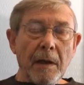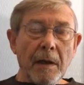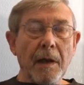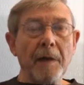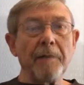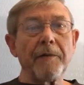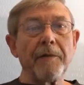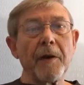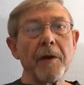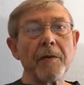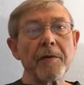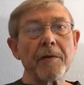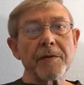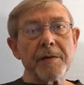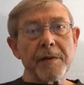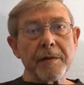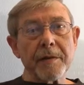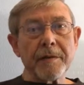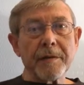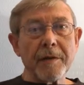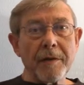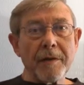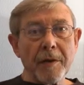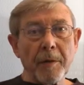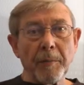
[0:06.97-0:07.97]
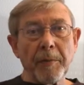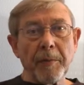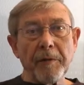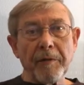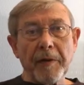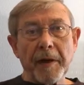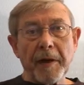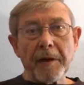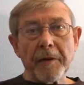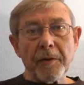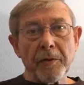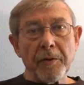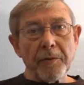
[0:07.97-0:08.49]
Hi folks, hope you've
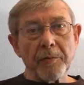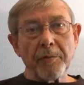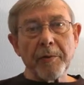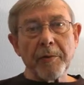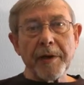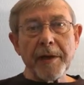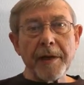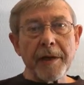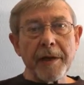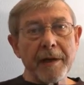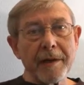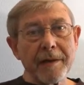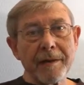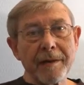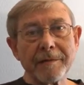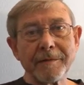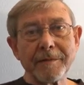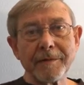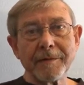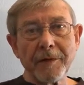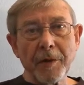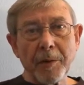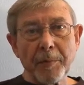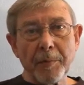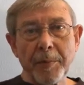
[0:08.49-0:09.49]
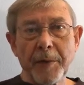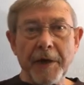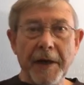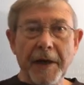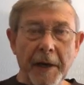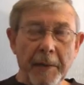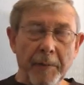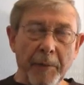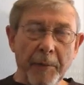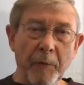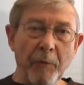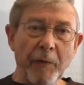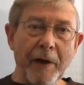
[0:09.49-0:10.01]
had a good week, hope you're
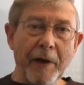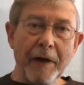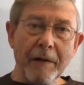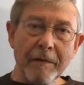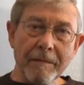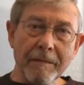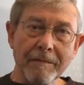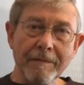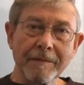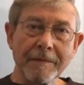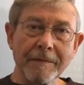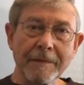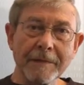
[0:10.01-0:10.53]
keeping well.